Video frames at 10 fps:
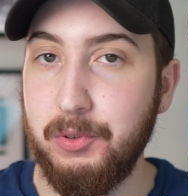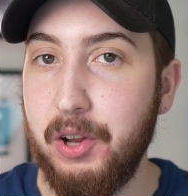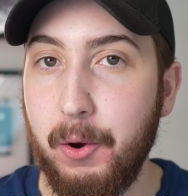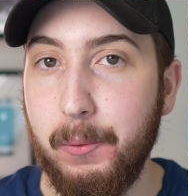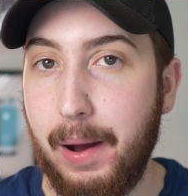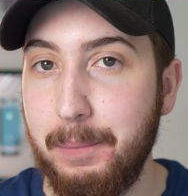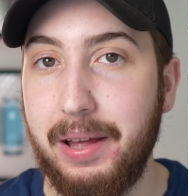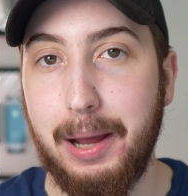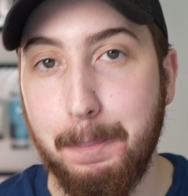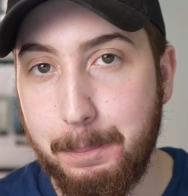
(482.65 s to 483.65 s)
no, I'm
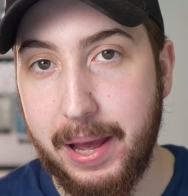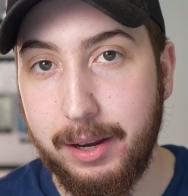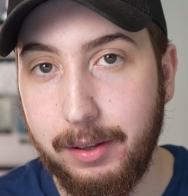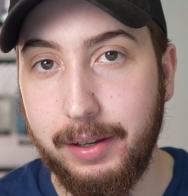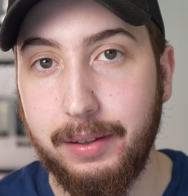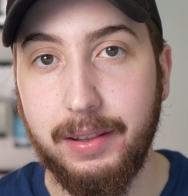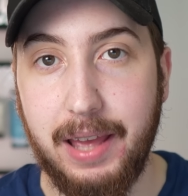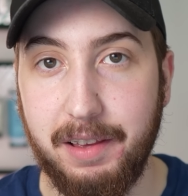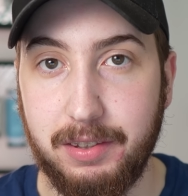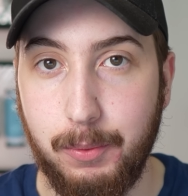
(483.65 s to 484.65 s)
not abandoning
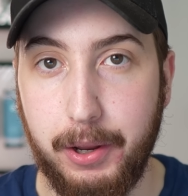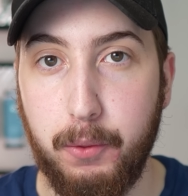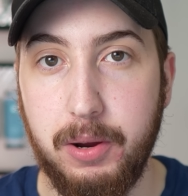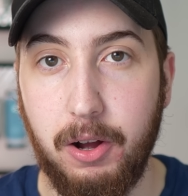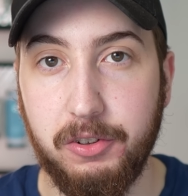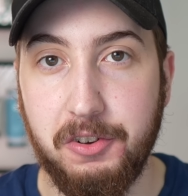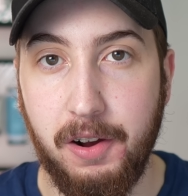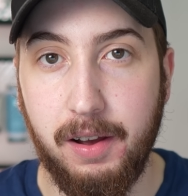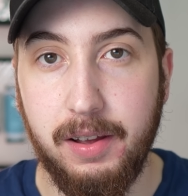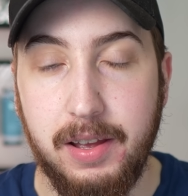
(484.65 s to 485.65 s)
the S23
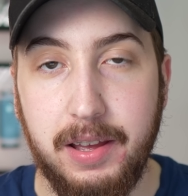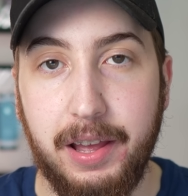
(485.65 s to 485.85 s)
Ultra.